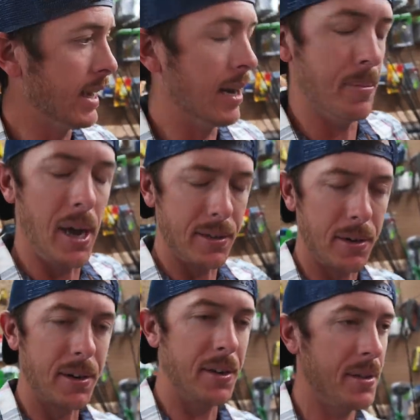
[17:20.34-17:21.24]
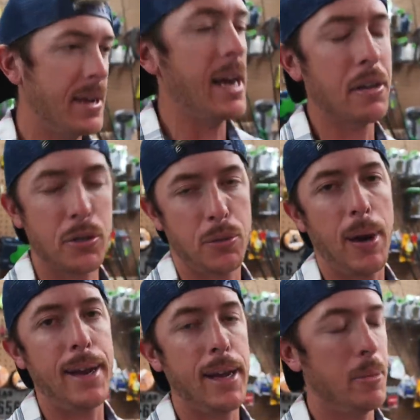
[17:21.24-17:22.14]
And I'm not talking to the danglers
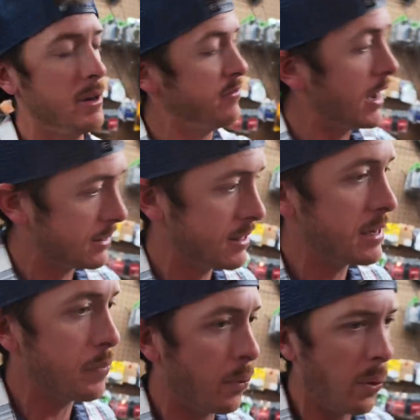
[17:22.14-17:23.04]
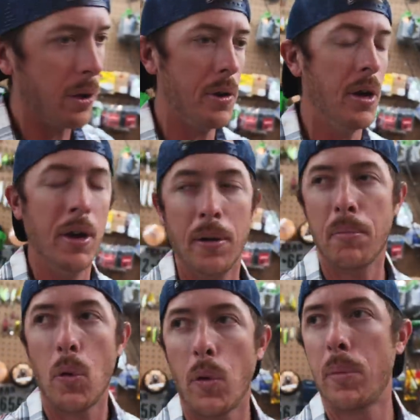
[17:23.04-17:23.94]
right now, but if I see one
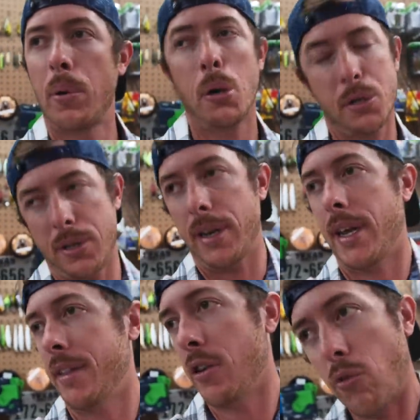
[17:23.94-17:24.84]
more person in the